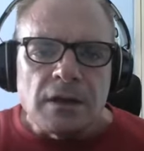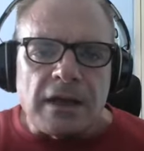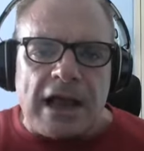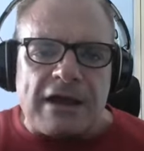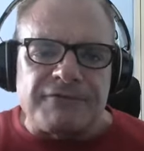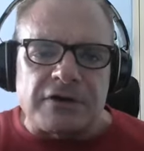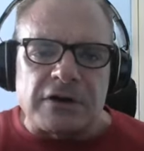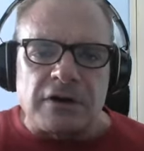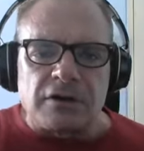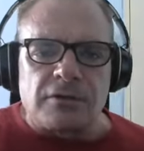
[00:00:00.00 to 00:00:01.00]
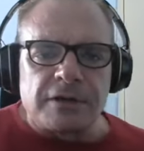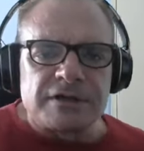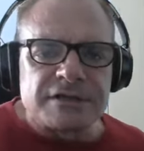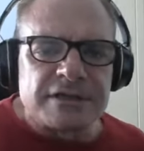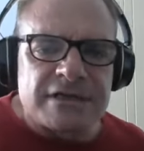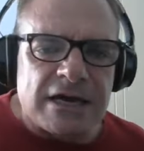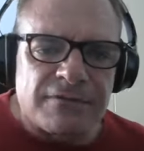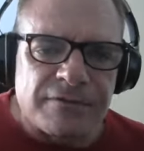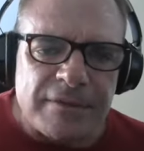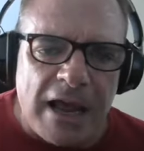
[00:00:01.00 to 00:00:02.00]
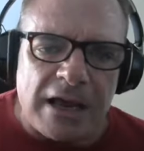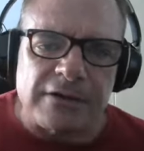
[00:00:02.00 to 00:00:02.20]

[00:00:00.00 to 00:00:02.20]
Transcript: Africa. According to the data from the